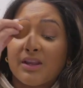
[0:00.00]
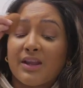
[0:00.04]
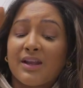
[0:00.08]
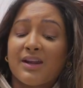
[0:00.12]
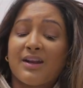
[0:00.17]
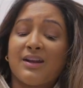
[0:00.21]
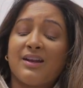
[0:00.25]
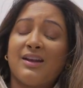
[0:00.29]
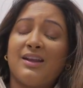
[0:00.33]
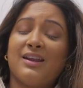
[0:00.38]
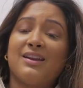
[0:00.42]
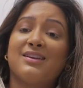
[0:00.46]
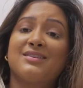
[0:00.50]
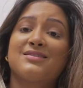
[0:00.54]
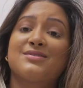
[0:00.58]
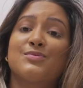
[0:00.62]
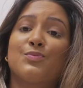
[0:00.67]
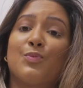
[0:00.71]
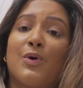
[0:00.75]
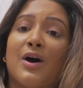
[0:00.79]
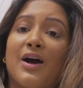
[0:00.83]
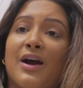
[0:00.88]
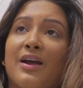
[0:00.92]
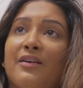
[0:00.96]
that I need
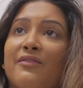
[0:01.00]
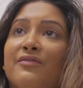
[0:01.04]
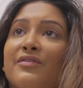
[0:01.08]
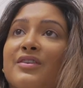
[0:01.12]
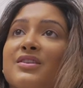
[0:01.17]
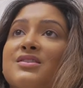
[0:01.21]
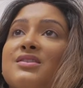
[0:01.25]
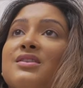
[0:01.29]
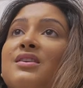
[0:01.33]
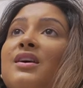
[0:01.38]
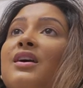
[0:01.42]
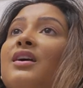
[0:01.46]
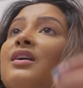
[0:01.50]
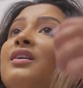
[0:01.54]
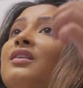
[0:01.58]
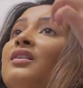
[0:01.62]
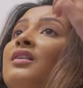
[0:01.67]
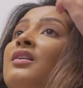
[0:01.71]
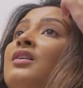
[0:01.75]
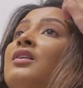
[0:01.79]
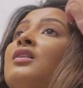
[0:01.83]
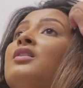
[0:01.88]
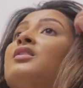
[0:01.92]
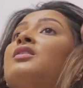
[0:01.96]
is wine for
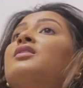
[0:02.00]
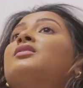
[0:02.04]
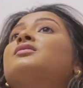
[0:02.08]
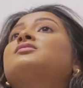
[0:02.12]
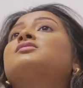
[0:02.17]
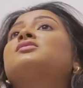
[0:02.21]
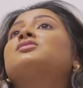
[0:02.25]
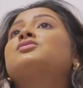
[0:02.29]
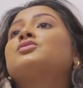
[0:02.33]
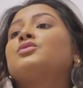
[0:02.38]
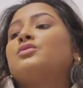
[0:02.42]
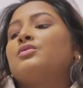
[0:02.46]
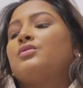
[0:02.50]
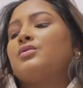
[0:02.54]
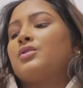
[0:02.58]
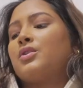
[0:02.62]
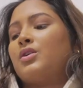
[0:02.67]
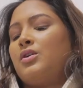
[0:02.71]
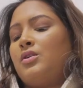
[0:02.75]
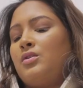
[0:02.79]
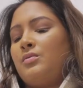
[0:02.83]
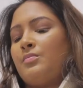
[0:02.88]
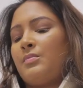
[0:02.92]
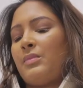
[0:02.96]
tonight because I
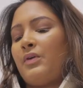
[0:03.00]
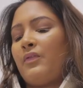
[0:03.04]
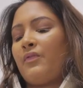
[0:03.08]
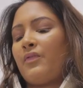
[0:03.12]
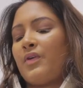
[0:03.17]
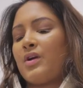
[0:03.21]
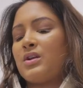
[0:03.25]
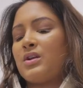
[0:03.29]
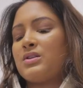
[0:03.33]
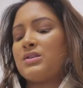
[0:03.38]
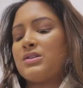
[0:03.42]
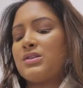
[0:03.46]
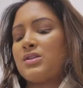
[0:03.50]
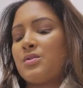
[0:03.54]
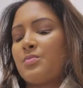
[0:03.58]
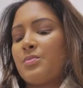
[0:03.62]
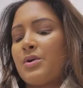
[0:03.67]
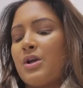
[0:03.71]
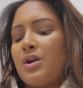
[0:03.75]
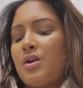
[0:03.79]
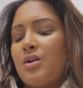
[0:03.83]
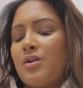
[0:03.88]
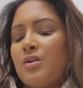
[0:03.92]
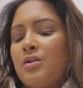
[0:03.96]
told my friends to
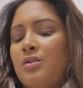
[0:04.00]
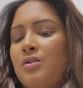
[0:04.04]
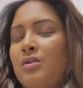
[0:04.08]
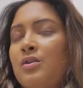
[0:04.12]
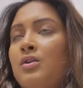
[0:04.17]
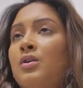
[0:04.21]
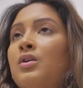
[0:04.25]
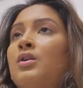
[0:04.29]
bring